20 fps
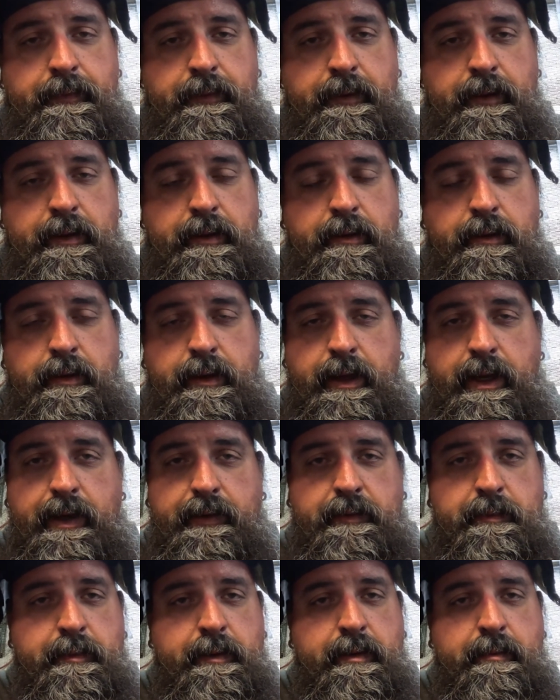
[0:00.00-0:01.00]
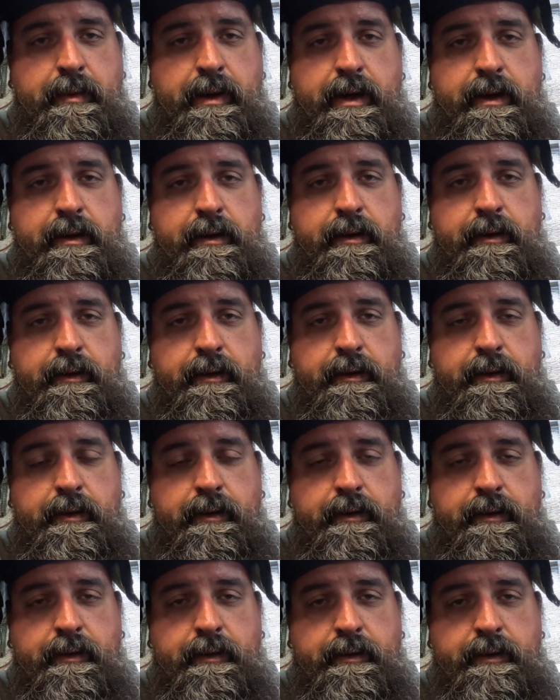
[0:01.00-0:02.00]
you only have to be better
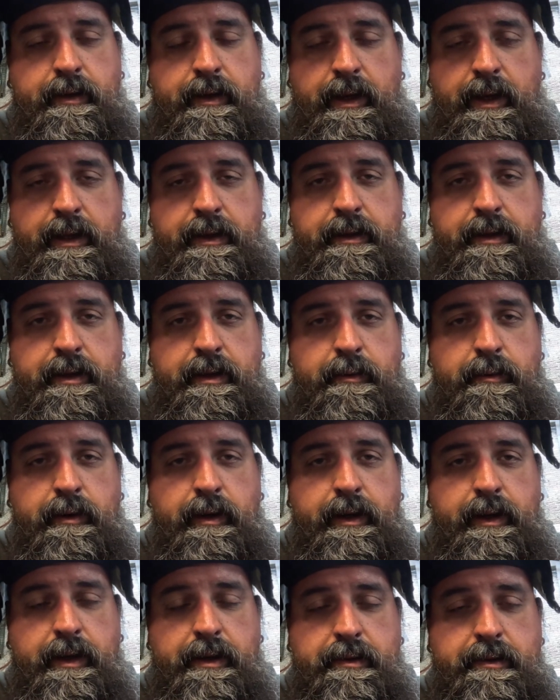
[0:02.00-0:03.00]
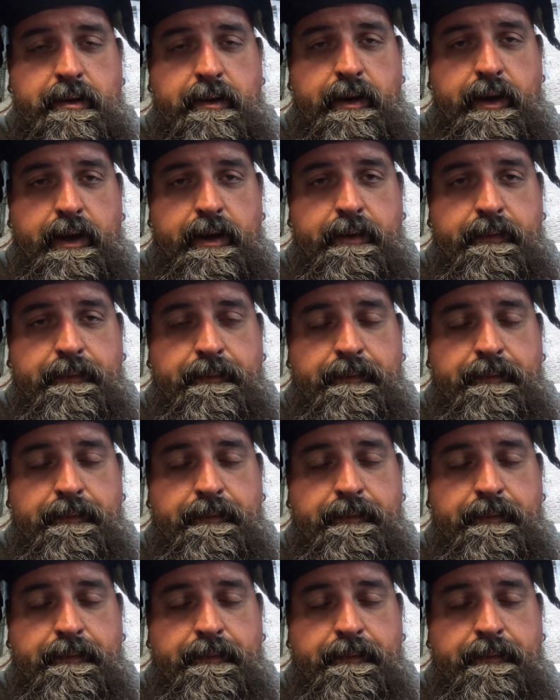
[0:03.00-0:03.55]
today than you were yesterday.